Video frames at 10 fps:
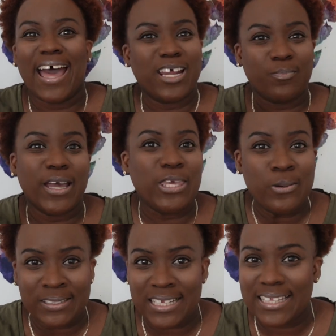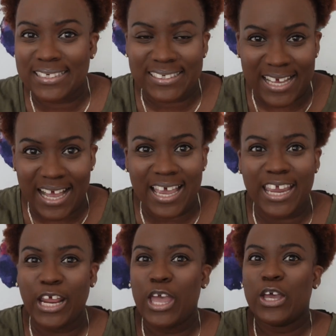And by using this
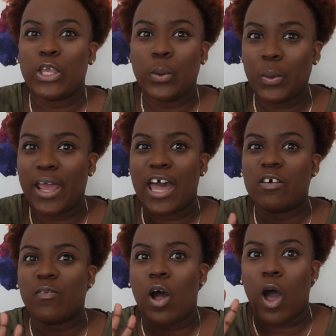guide, you would have